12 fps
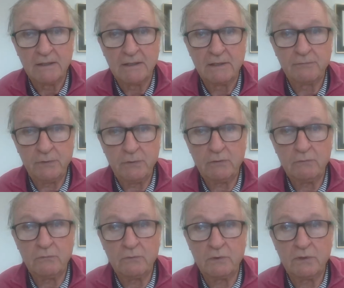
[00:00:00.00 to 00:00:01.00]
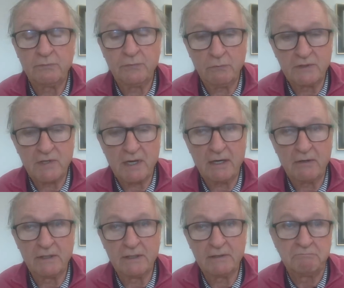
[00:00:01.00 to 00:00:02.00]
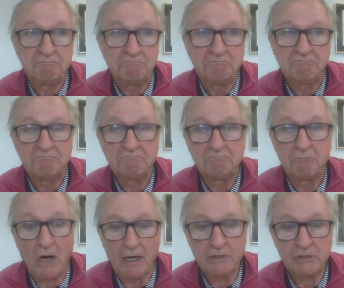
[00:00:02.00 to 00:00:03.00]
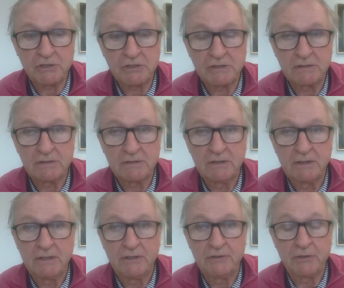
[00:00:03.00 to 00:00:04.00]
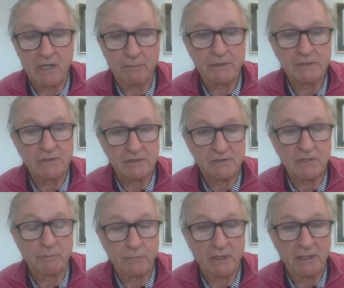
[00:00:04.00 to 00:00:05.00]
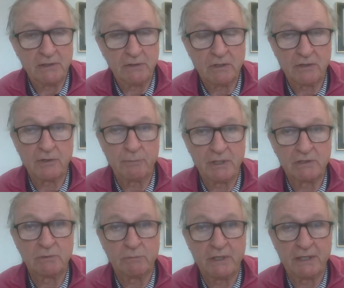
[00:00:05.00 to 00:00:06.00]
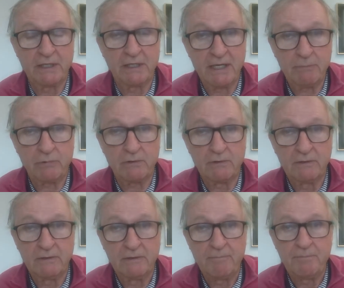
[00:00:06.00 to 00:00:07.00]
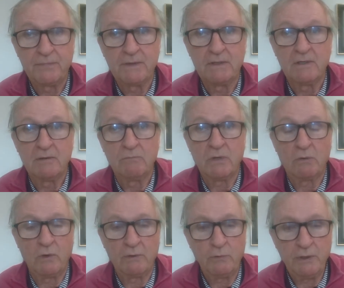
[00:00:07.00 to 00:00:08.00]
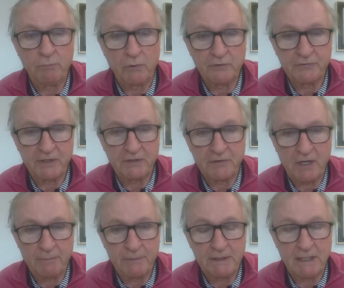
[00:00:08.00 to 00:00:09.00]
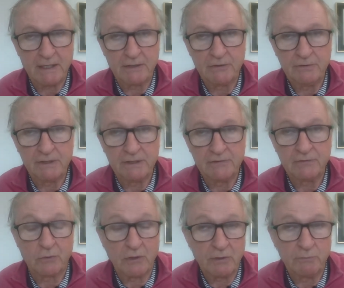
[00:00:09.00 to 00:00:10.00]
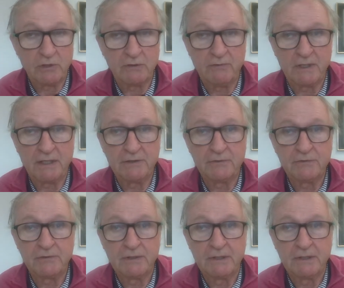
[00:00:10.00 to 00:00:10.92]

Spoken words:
If you retire in March, your company's going to start paying you out of their pension plan in April. But when we process copycat annuities or commuted values,